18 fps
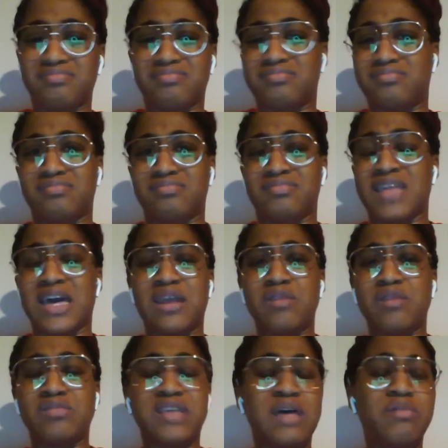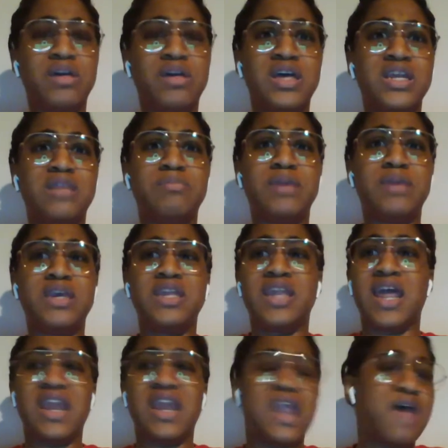That don't sound good to me.
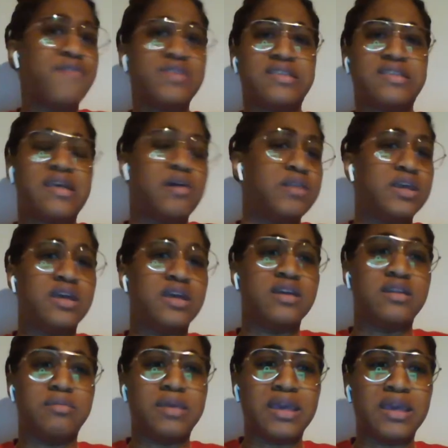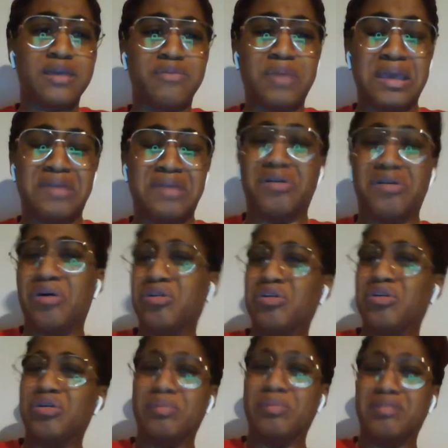That never sounded good to me. Being
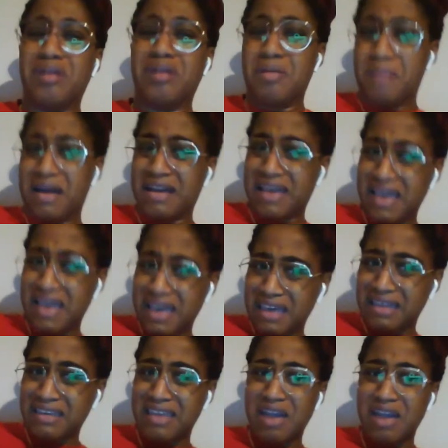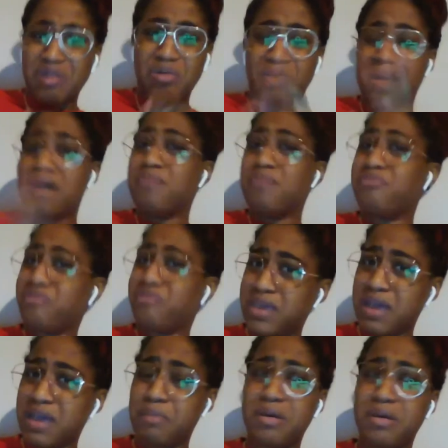vulnerable. Oh my God. Y'all gonna come for
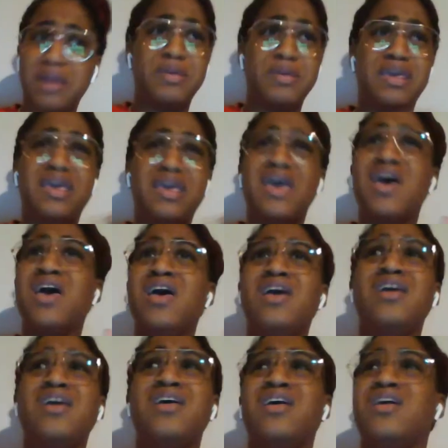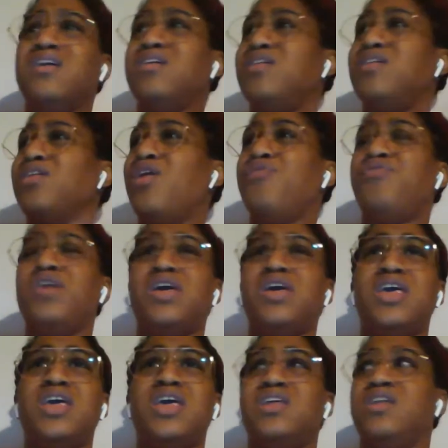me? I'm about to be a
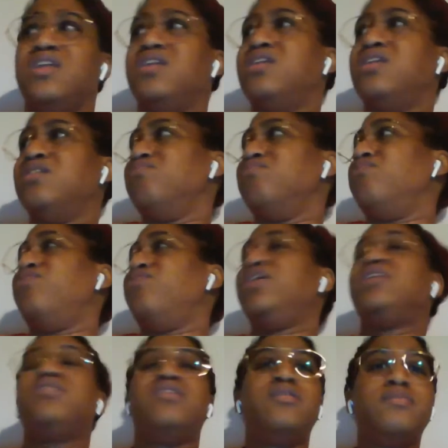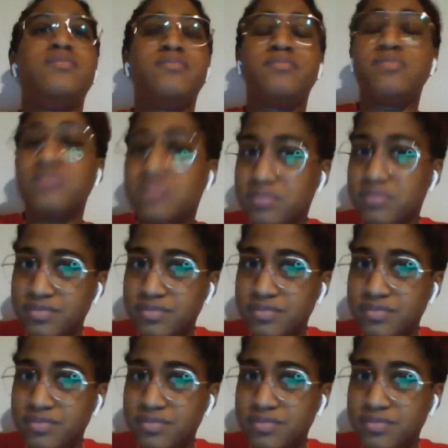fucking victim.